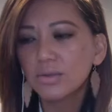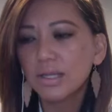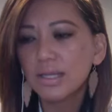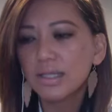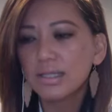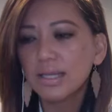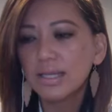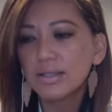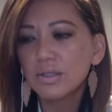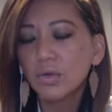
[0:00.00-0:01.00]
that is
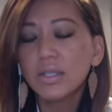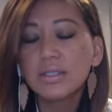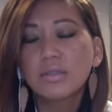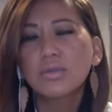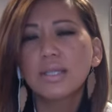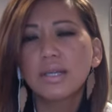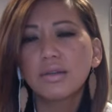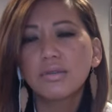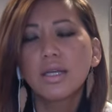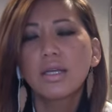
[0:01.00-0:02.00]
like so exclusive.